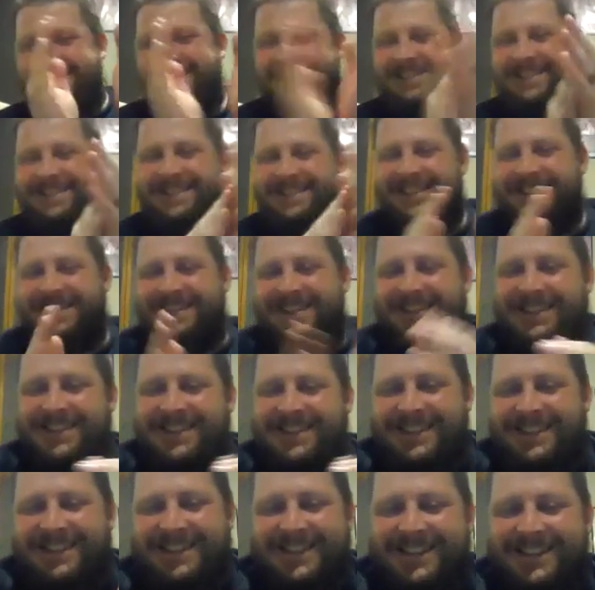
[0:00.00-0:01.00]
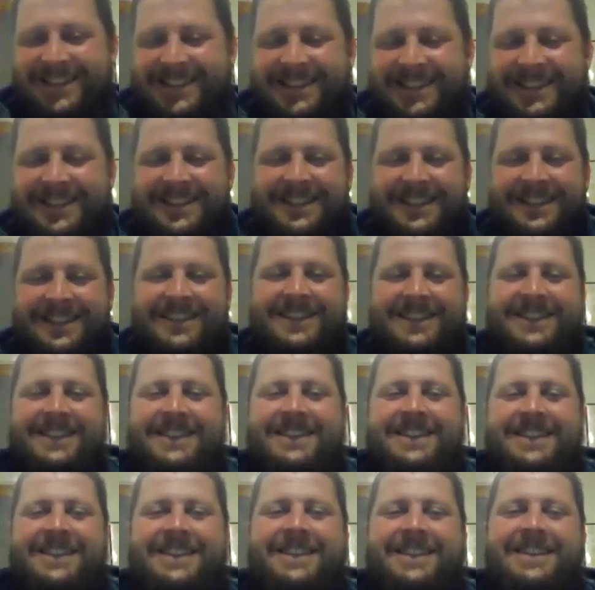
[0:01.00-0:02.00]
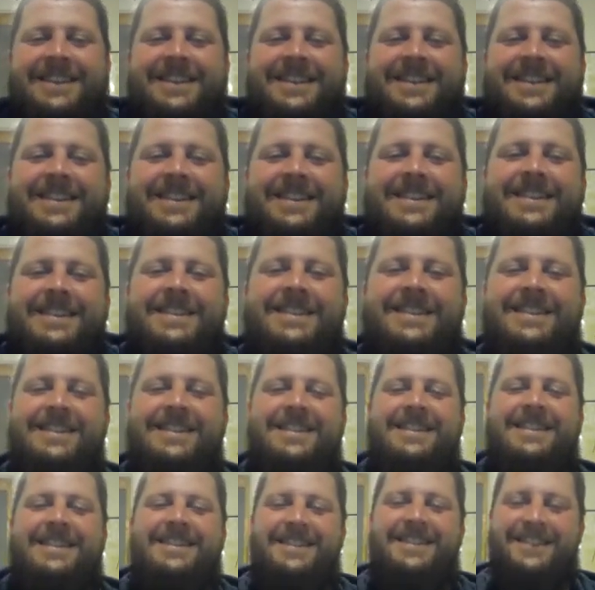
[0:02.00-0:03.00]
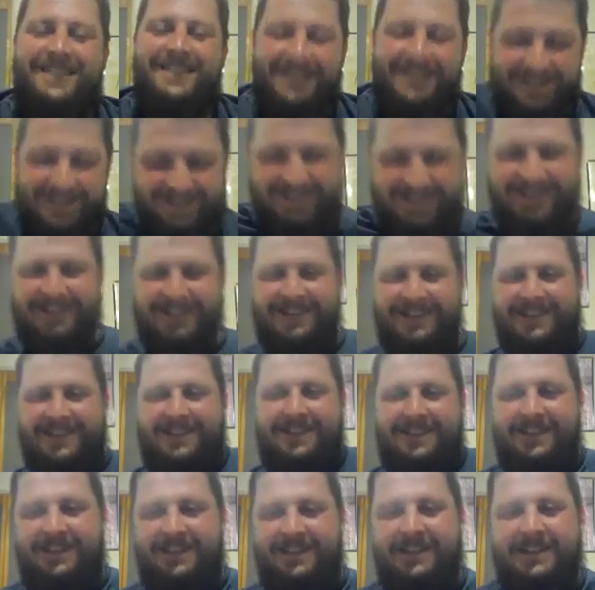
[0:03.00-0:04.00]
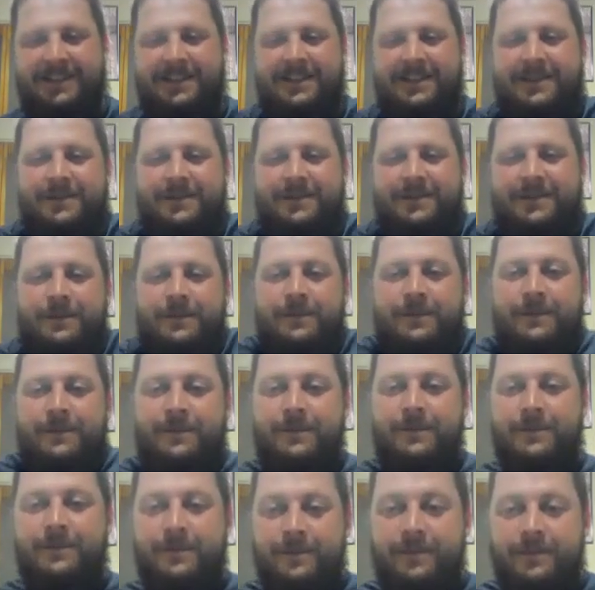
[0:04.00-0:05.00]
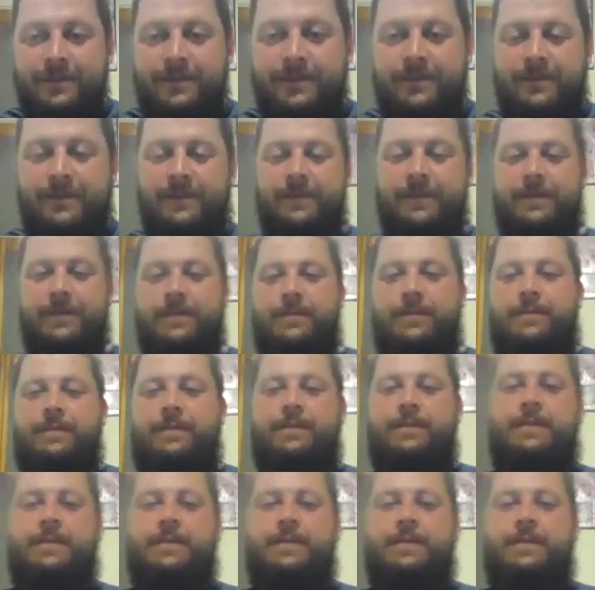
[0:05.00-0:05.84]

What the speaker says: This person isn't speaking.